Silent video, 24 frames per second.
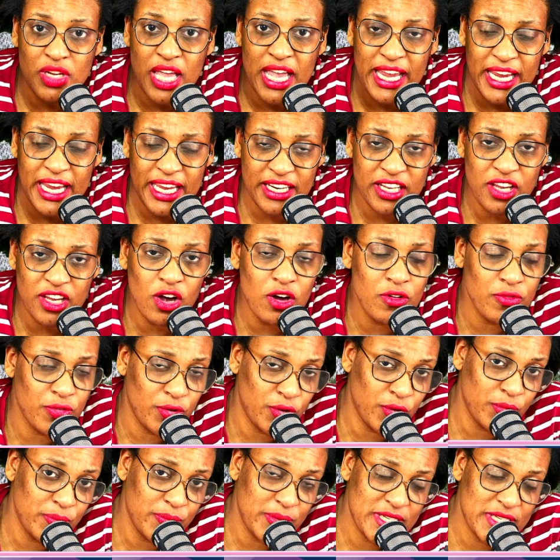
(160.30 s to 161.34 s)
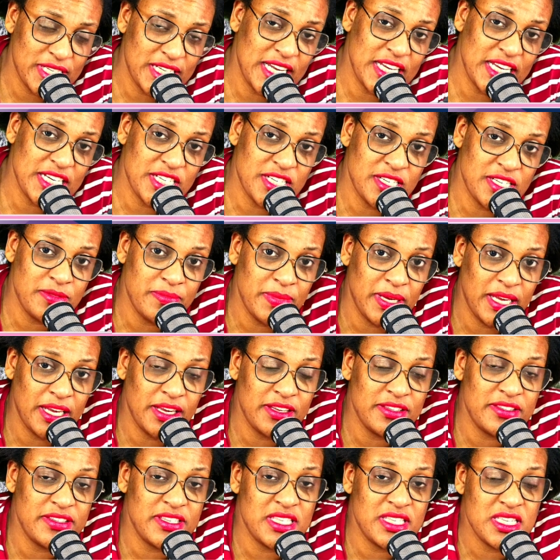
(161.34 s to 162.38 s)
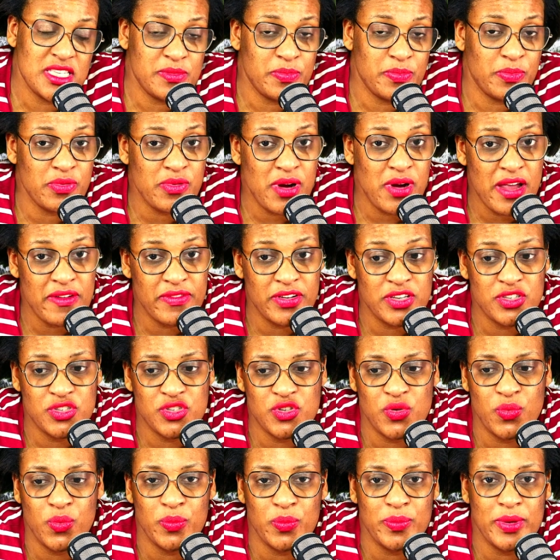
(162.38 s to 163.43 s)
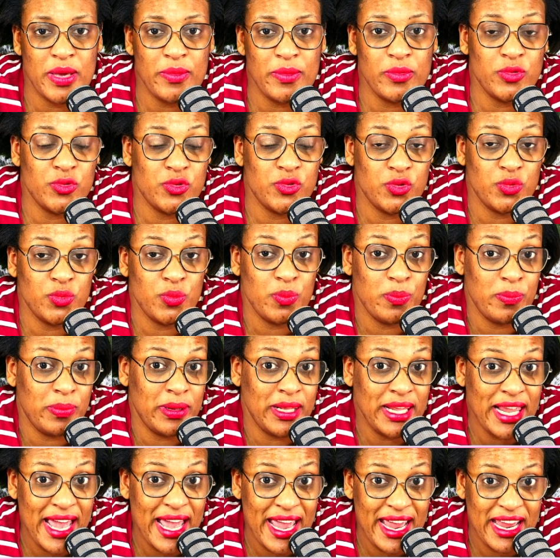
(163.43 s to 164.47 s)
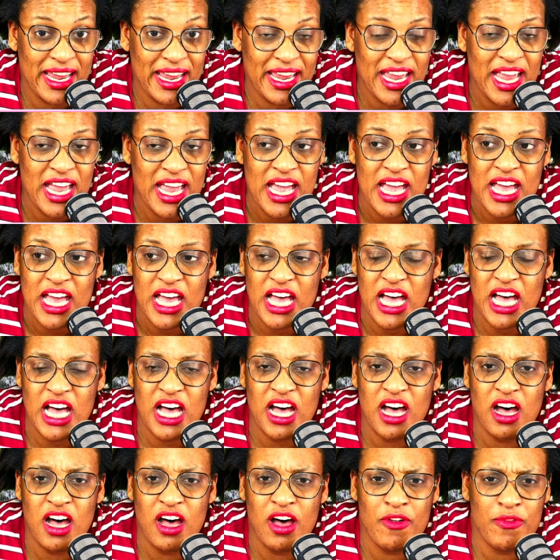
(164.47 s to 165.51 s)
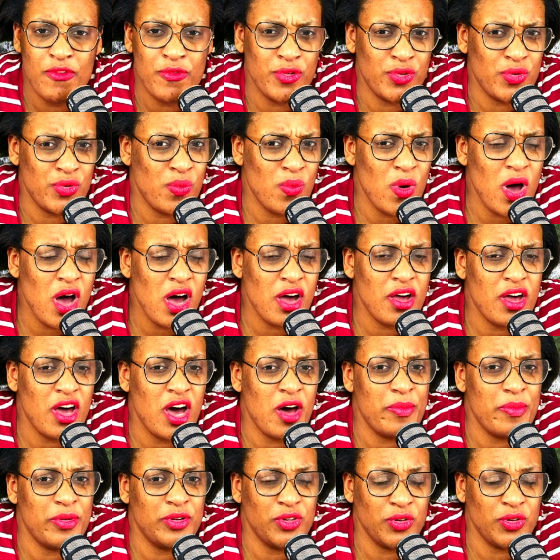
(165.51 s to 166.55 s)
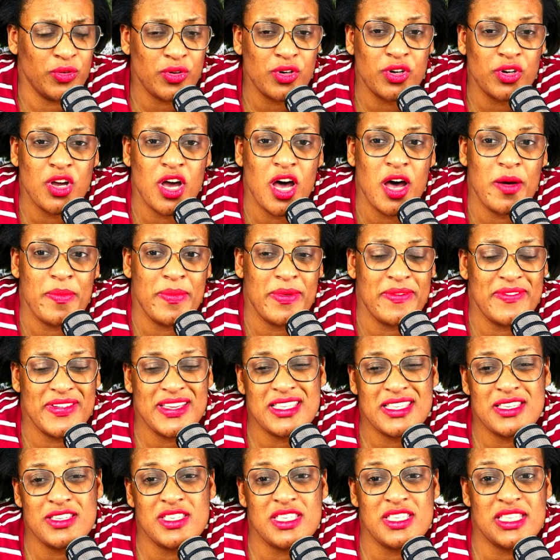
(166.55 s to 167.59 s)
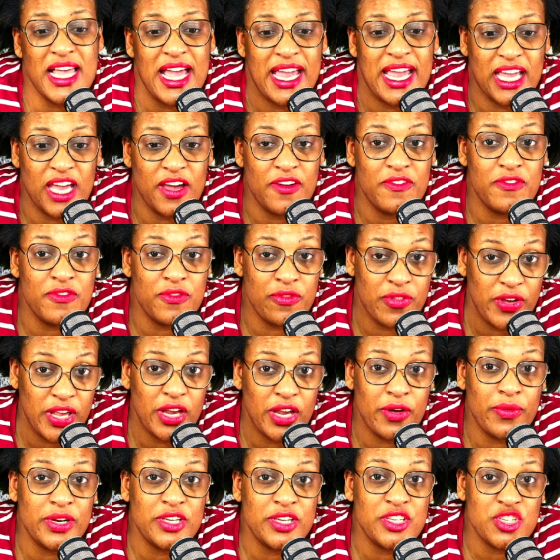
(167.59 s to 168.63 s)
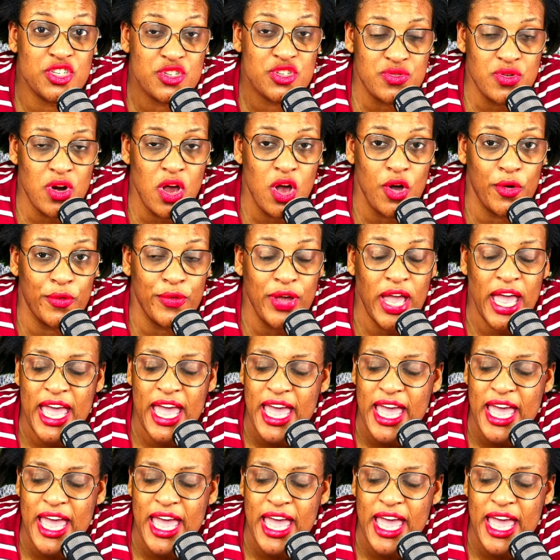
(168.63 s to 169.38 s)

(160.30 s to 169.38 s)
any other competition because this is private, you won't be able to play for the World Cup or the Euro Cup. This is like very strong,